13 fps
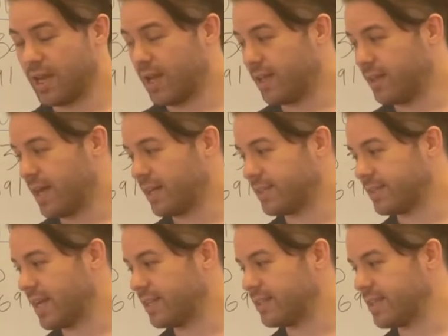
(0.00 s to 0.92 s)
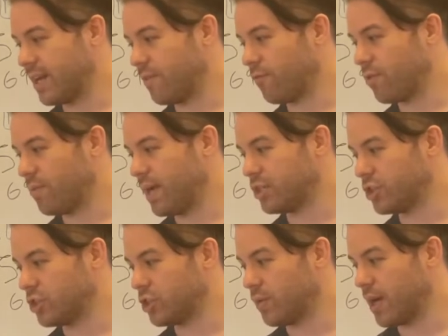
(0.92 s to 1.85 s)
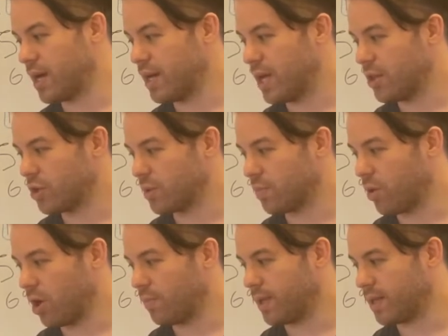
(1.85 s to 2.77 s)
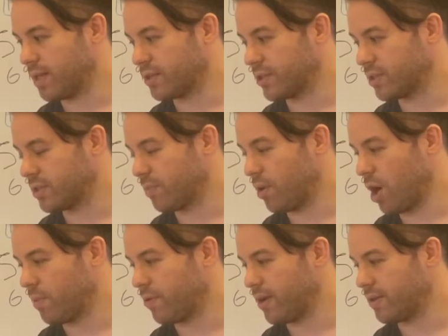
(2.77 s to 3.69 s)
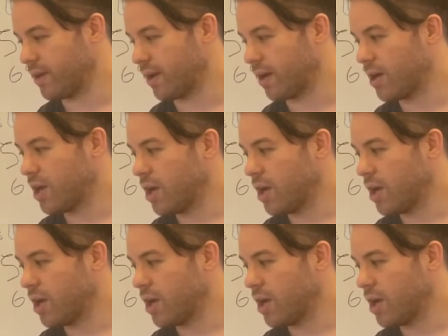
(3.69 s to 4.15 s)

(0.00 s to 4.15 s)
that sends that information to another department, that's a department right there,